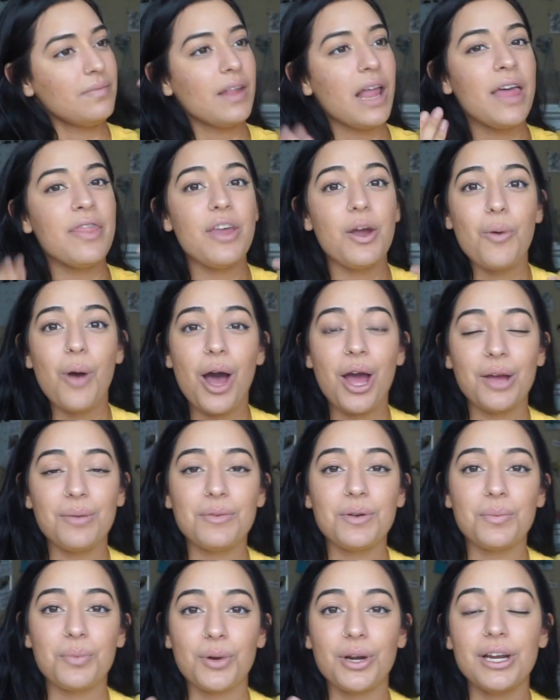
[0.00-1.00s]
they want him
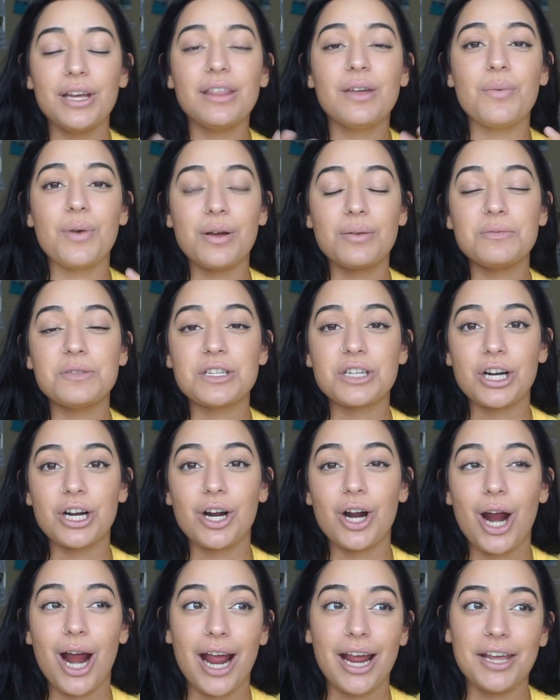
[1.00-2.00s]
to breathe, they want him to start
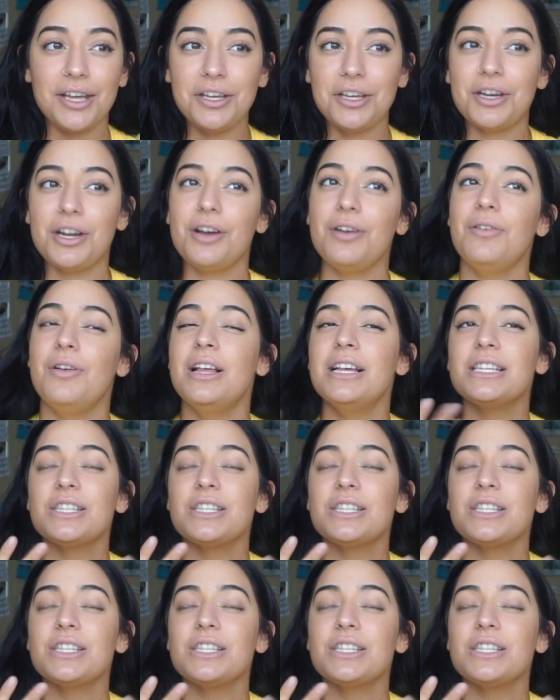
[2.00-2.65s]
crying, you know?